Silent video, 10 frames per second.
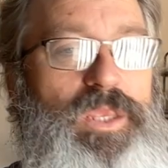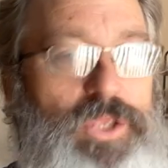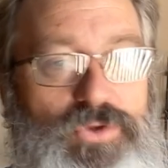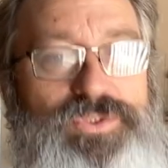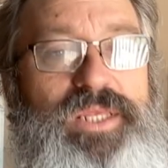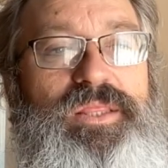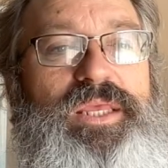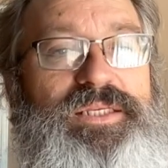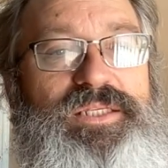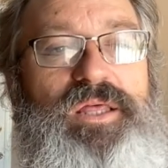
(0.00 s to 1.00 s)
Using
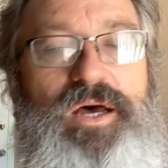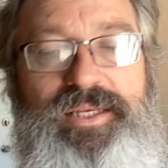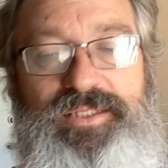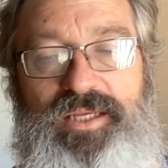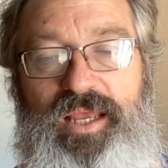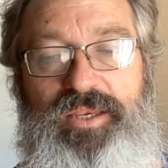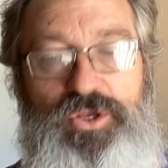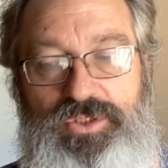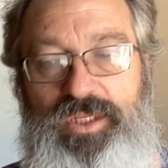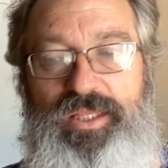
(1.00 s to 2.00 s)
these thoughts and
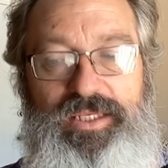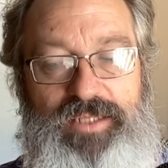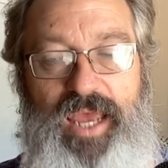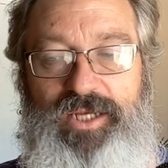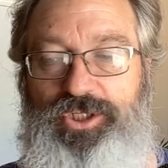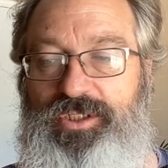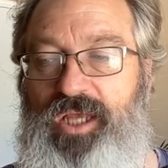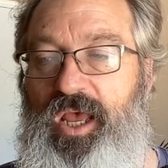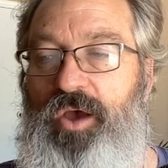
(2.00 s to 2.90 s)
using these actions